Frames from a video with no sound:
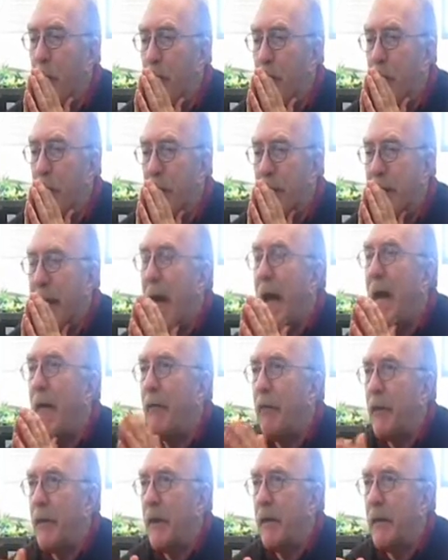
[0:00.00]
put
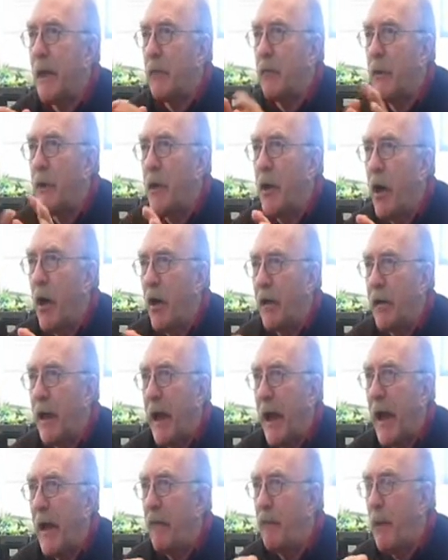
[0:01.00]
everything that we got,
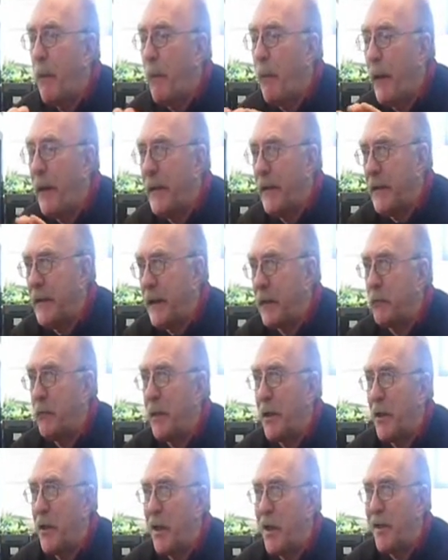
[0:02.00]
every penny that we
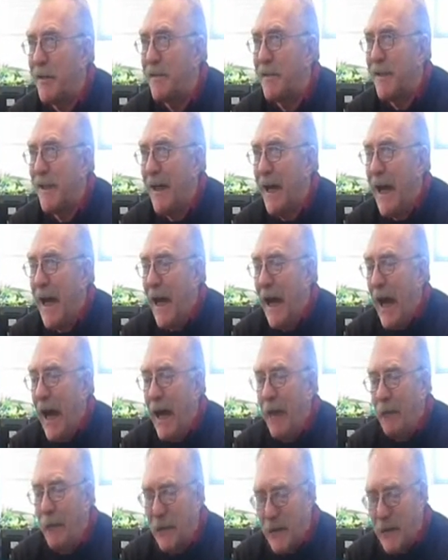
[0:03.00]
got, and we